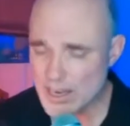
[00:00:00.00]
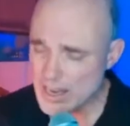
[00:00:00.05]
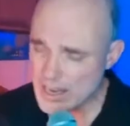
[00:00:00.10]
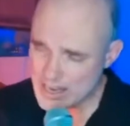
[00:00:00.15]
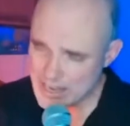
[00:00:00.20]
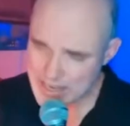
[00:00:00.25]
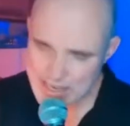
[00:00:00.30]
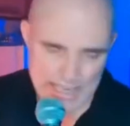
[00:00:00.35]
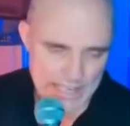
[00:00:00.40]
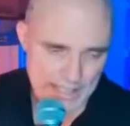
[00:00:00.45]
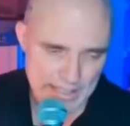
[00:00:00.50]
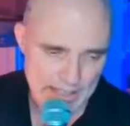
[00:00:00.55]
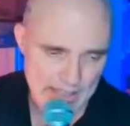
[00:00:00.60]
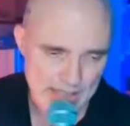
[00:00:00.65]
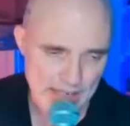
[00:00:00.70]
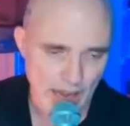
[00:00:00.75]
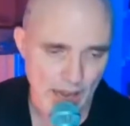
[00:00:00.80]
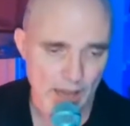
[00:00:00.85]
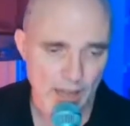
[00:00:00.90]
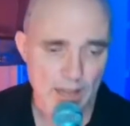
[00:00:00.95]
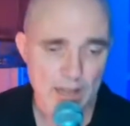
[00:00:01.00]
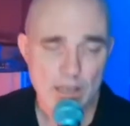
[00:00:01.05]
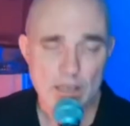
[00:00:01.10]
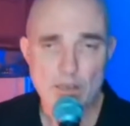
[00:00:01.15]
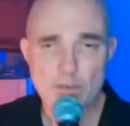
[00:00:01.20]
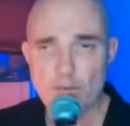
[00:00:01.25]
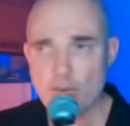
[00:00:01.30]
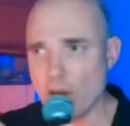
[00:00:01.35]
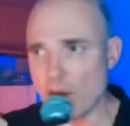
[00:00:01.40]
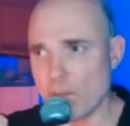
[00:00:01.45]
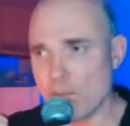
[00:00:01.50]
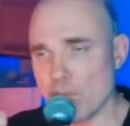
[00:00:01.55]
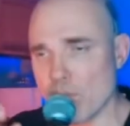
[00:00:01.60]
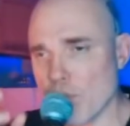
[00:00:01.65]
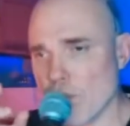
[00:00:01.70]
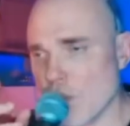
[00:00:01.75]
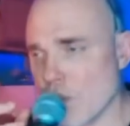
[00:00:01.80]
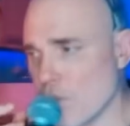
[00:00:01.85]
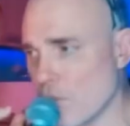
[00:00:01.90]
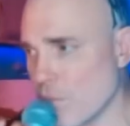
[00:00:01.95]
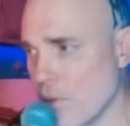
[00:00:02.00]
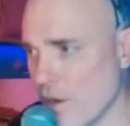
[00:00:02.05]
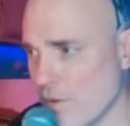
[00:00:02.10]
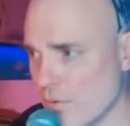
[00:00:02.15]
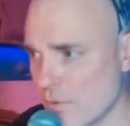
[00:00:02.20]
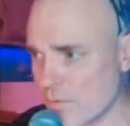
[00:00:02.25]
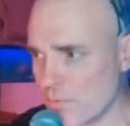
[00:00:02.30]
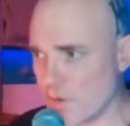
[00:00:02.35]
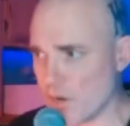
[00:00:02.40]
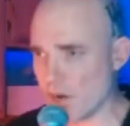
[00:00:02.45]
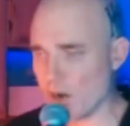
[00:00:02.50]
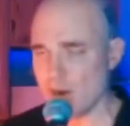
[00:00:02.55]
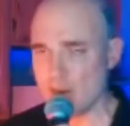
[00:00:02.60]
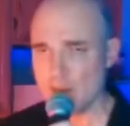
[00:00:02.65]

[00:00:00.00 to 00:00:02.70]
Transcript: Rizza. You've got to put a little puff of air.